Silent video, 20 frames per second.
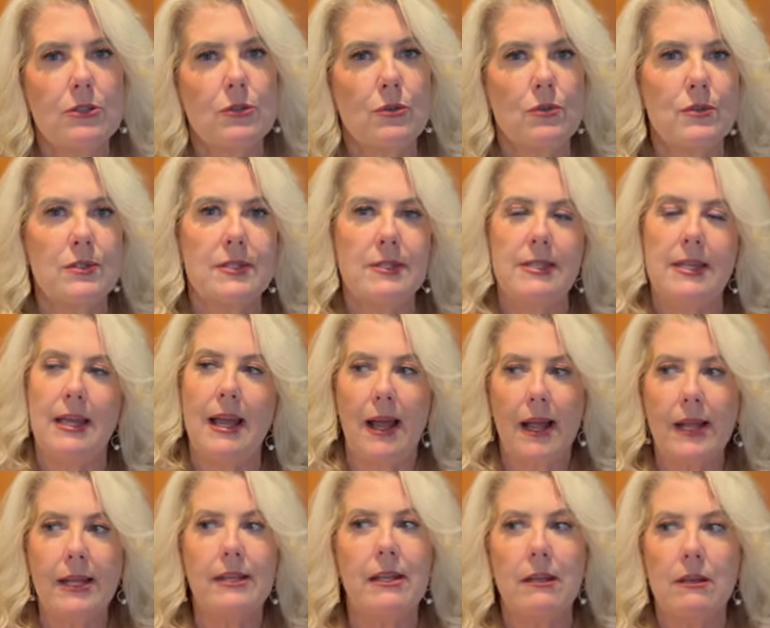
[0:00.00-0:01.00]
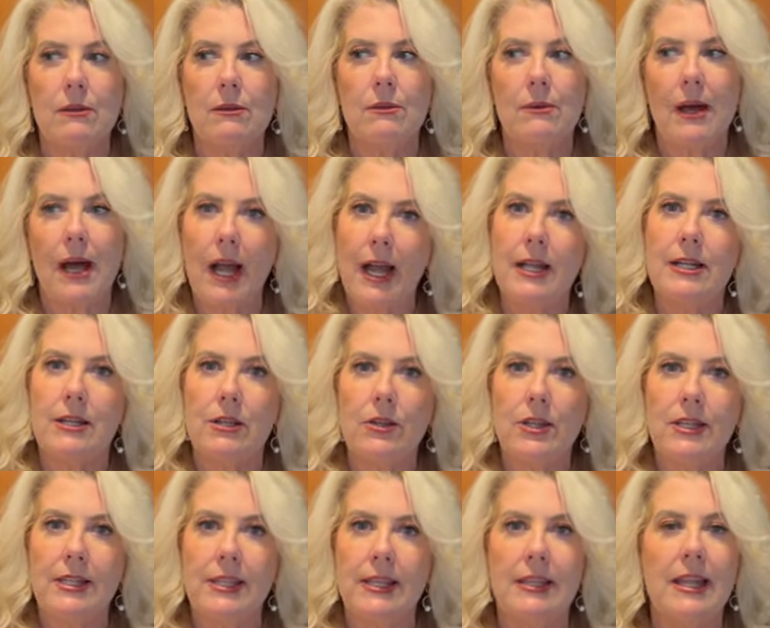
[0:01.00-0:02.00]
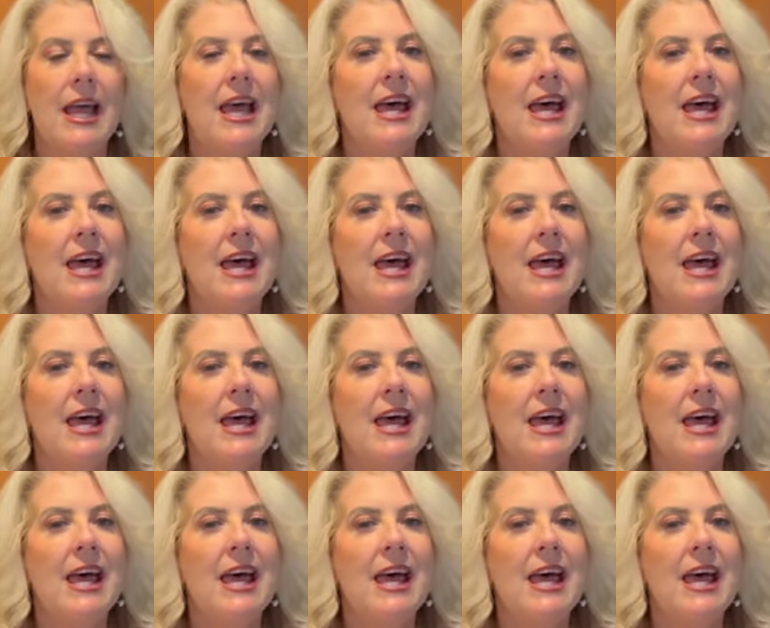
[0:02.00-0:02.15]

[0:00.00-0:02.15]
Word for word: Kristie. I know, I know you did.